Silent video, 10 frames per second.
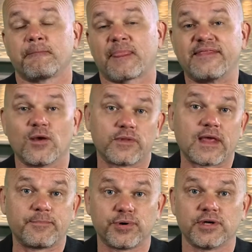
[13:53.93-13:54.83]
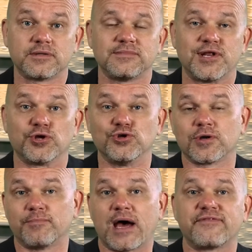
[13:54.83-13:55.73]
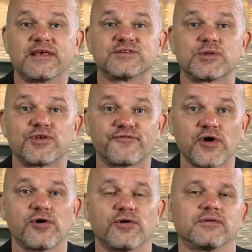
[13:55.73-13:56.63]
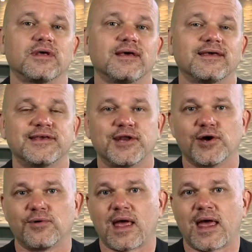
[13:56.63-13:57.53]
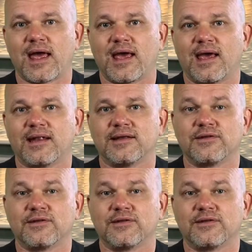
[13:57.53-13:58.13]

and then when they put you know you could buy things with your phone you know and uh,